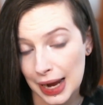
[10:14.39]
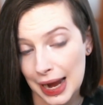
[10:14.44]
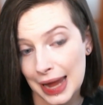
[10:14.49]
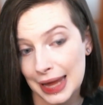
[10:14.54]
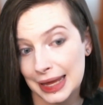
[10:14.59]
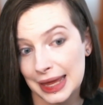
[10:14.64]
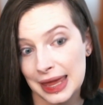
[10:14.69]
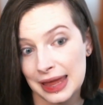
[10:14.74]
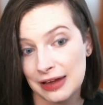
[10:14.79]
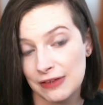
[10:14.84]
I
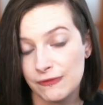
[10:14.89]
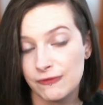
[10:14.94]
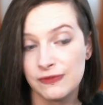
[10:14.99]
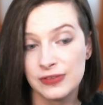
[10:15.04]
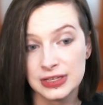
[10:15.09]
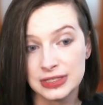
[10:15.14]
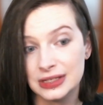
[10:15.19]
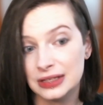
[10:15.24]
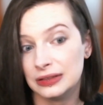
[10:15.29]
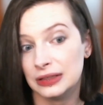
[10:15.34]
can't
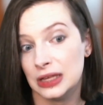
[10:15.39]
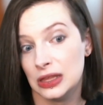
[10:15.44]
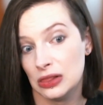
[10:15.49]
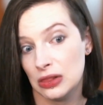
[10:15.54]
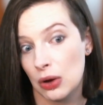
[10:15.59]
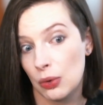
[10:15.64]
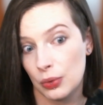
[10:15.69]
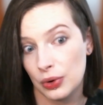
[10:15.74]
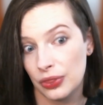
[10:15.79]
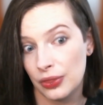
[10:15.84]
physically
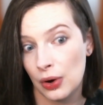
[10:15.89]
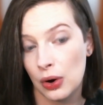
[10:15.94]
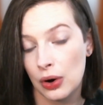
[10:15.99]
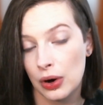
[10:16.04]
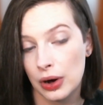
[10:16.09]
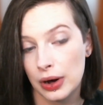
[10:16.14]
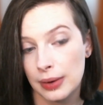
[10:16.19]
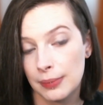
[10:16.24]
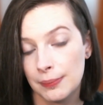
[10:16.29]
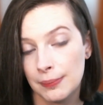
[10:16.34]
lower the
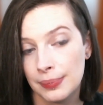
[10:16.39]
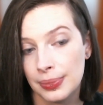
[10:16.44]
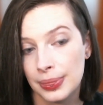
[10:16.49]
arm.